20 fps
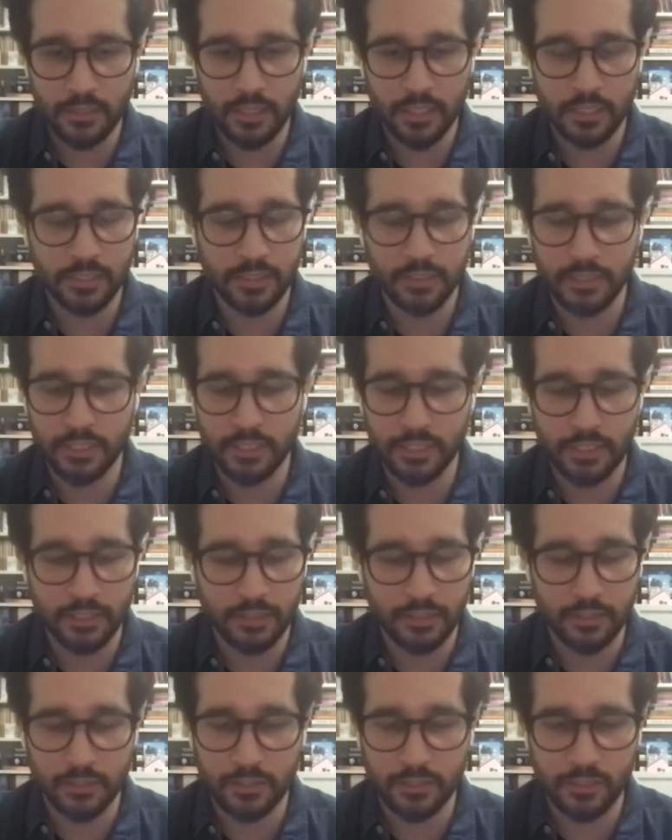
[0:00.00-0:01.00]

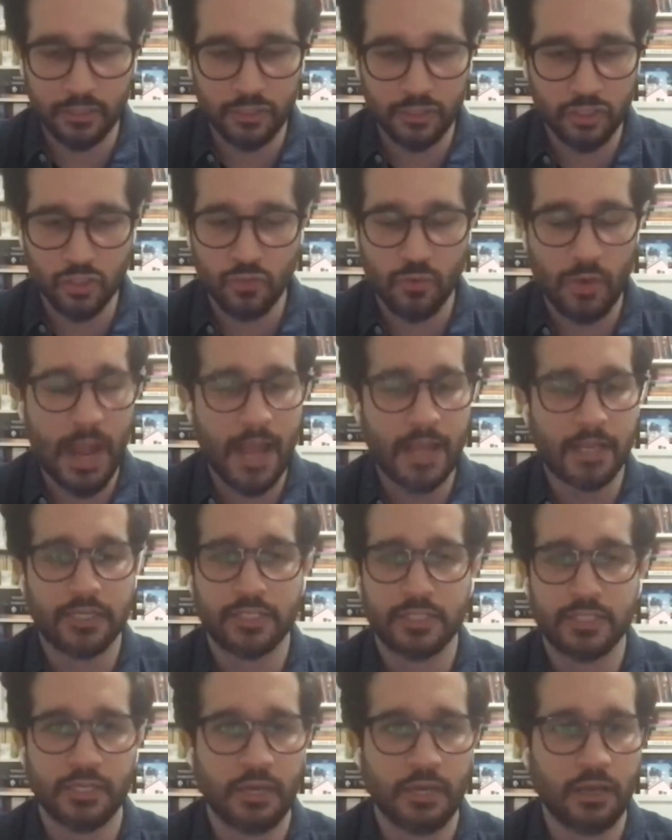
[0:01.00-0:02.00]
the
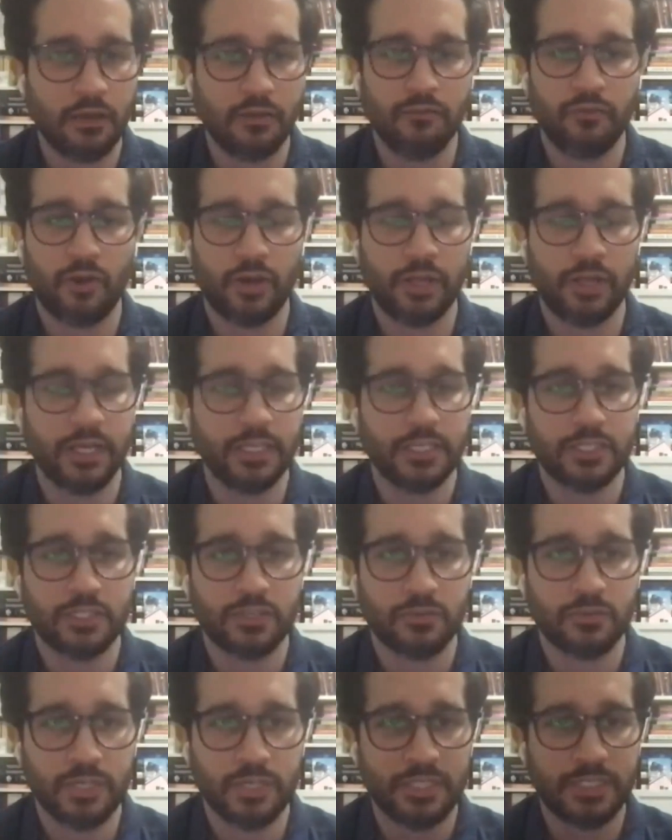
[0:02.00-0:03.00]
tracks of our
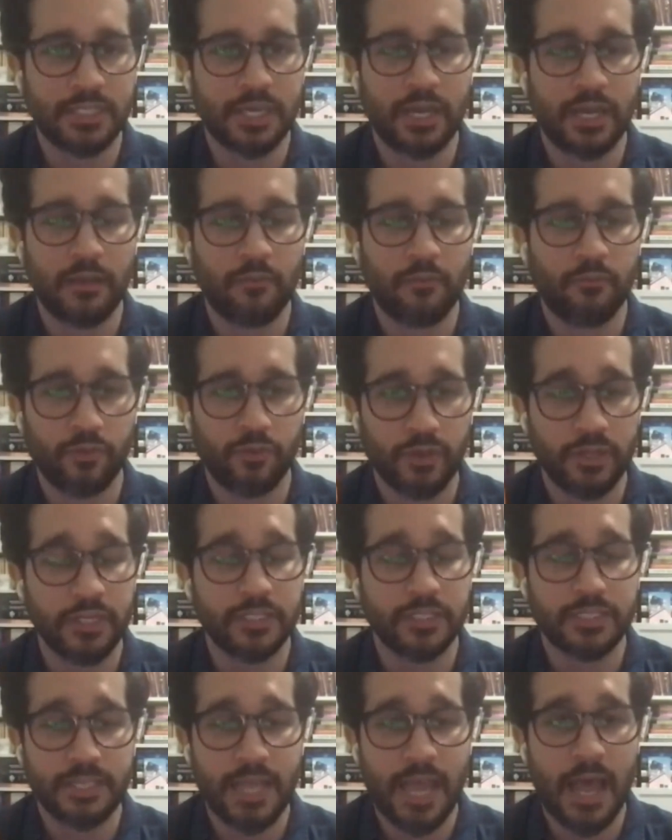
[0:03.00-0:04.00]
history set up for
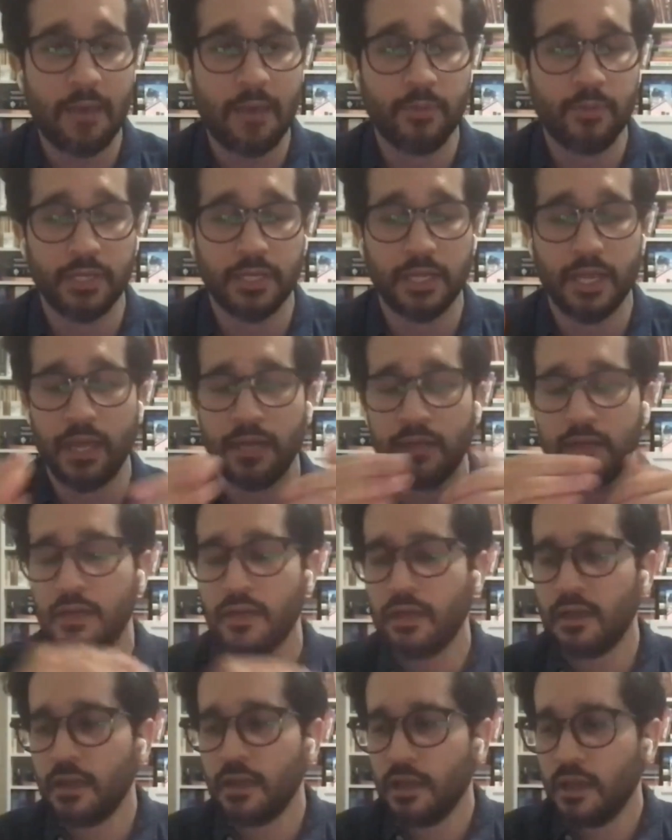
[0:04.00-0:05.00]
this to happen again?
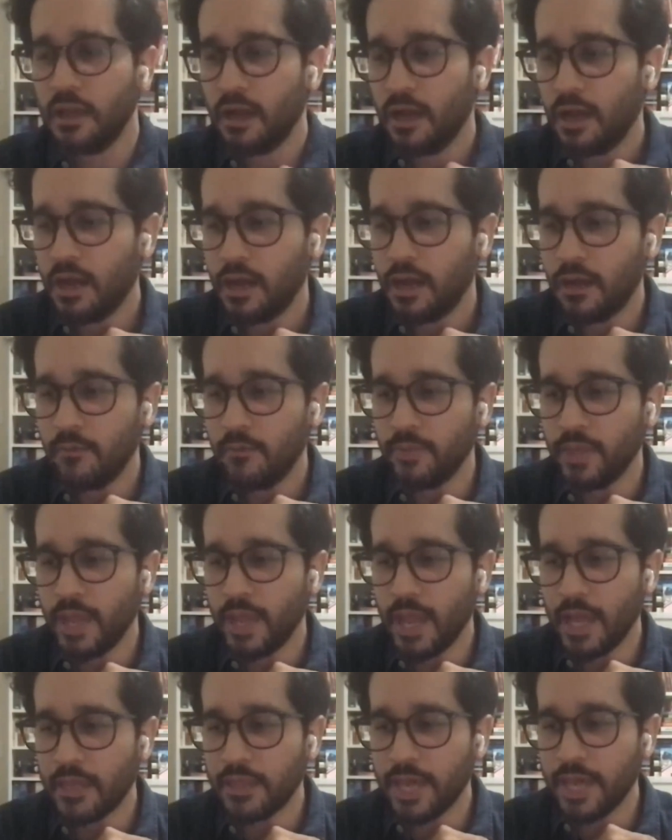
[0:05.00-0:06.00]

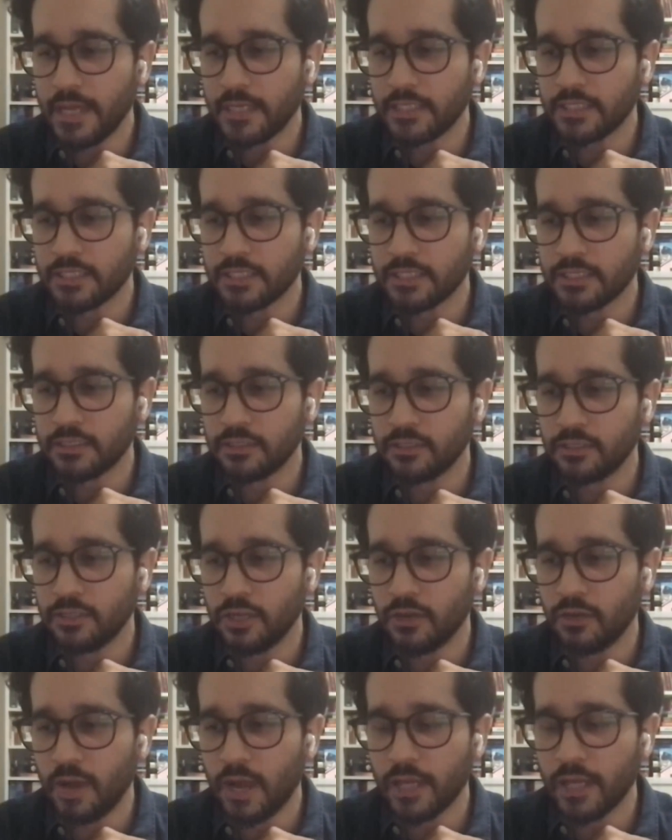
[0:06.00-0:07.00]
And that's, you
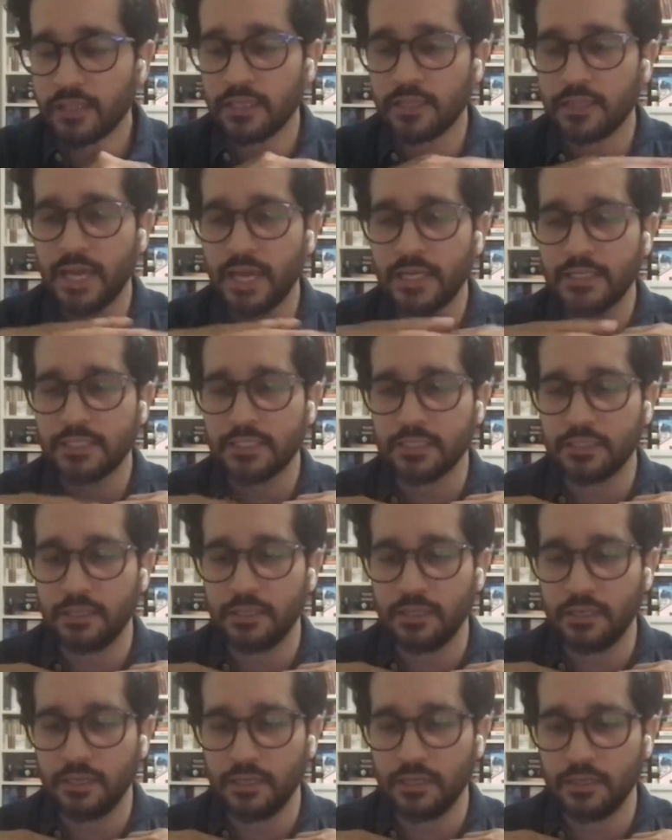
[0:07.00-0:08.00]
know, I think that's
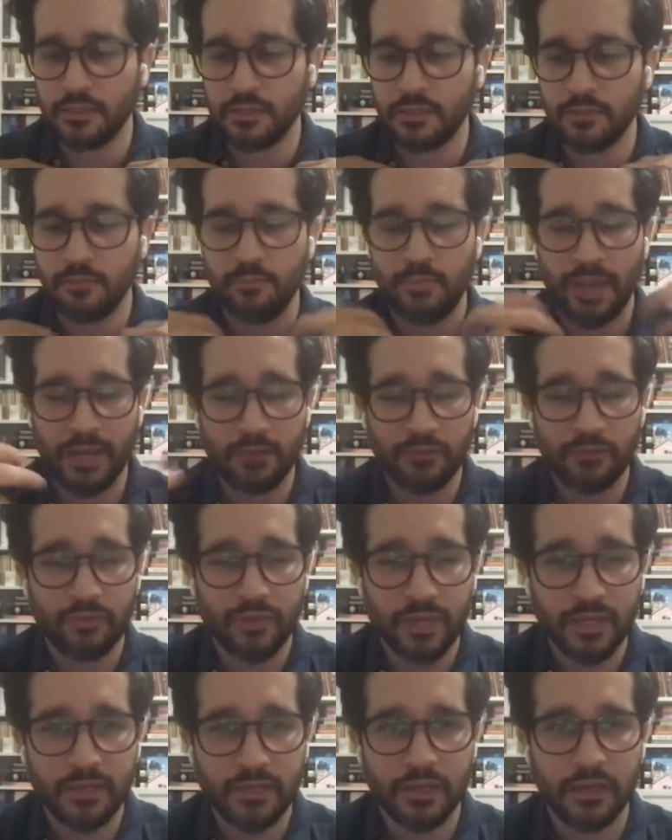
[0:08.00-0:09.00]
the
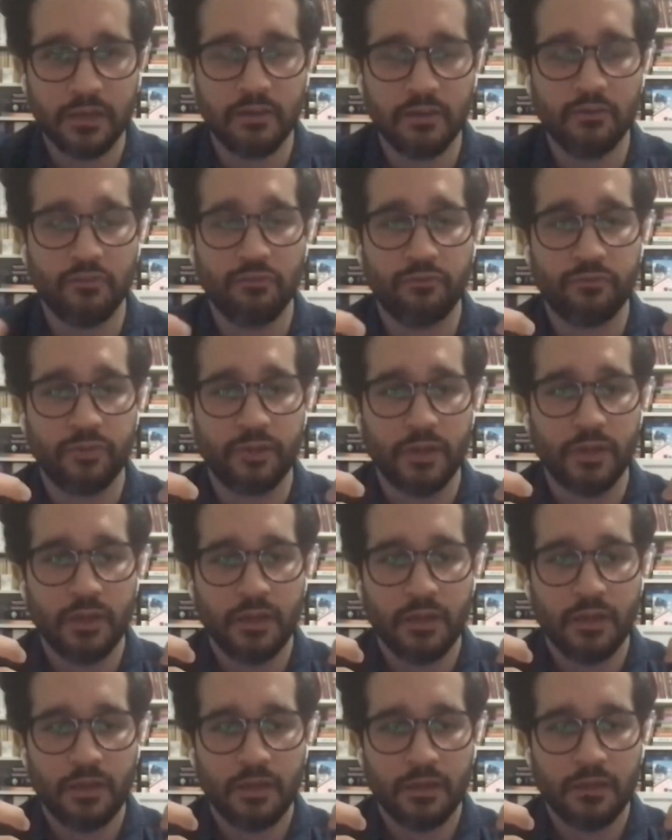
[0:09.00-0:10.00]
benefit of
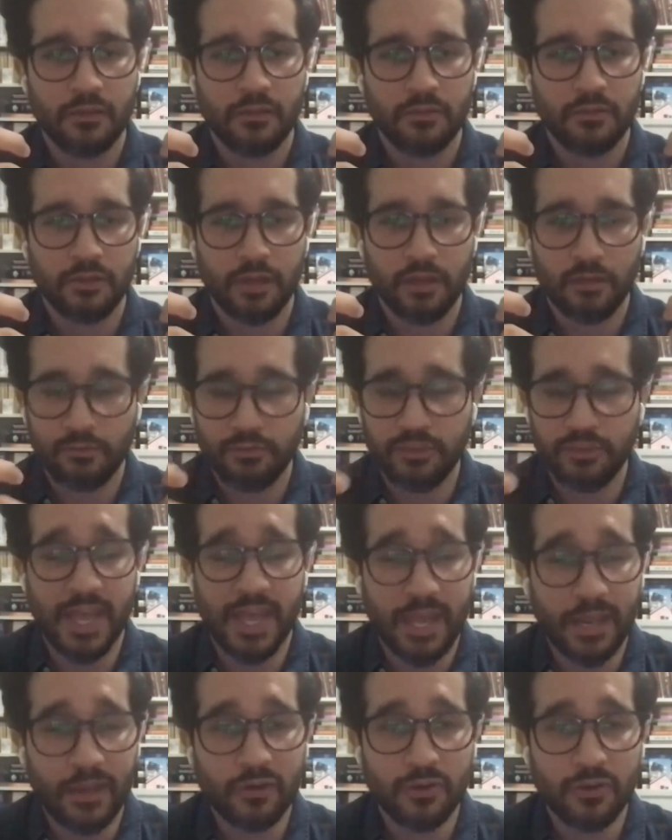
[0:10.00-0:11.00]

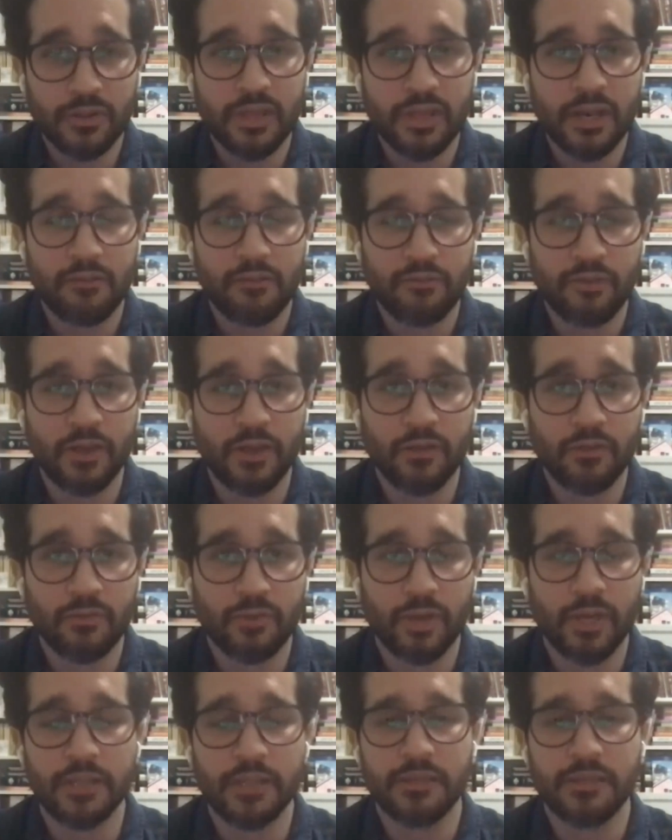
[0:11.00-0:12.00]
the anger that I felt,
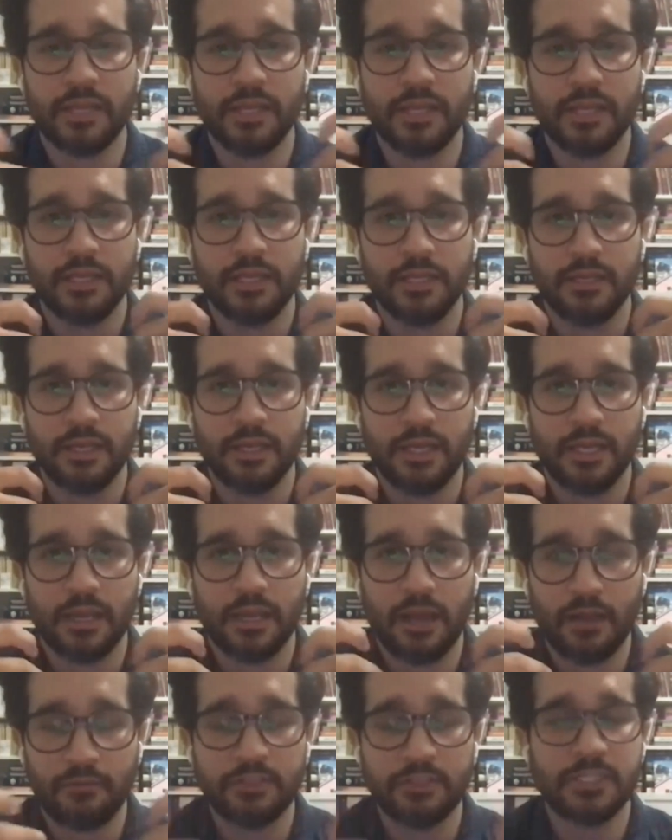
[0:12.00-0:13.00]
right? That
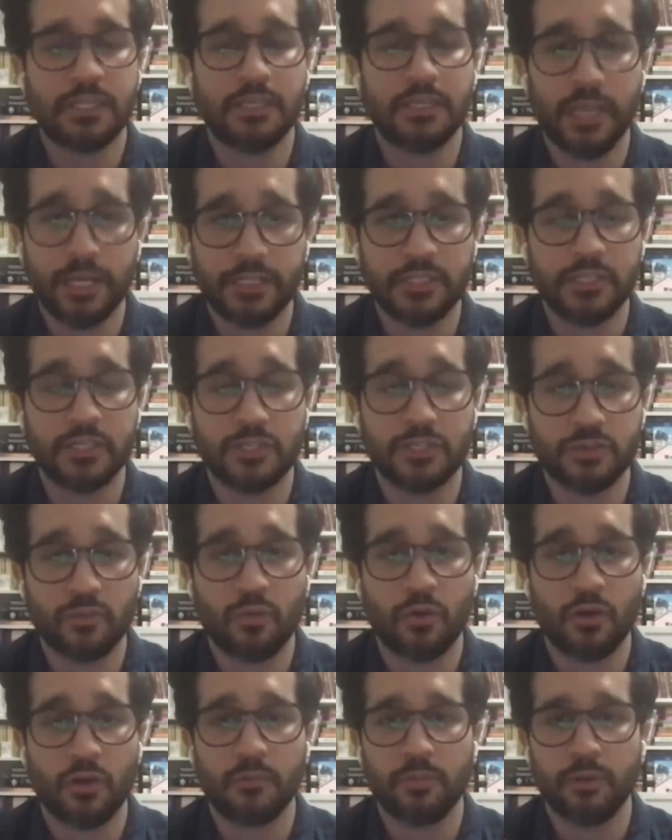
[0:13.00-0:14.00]
it obviously led to this
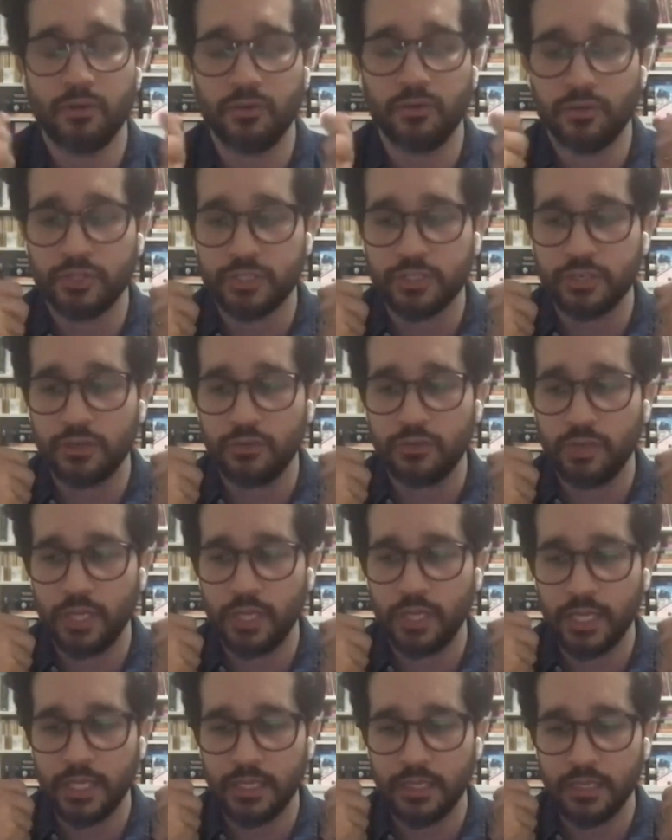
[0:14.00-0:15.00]
work, but also
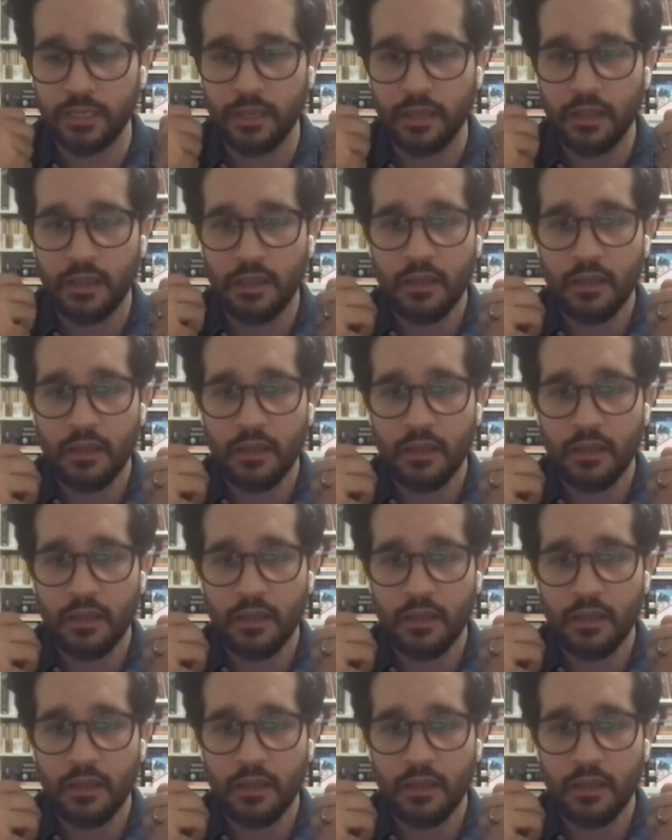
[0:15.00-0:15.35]
in